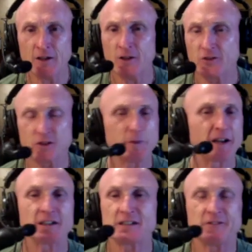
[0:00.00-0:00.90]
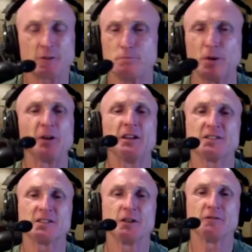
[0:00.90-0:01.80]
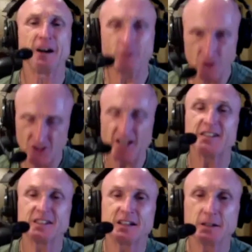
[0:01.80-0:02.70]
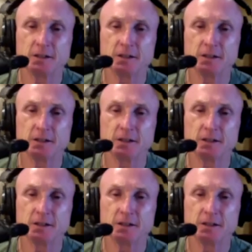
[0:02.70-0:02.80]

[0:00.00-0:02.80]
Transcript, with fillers: So the body doesn't have to burn itself out chasing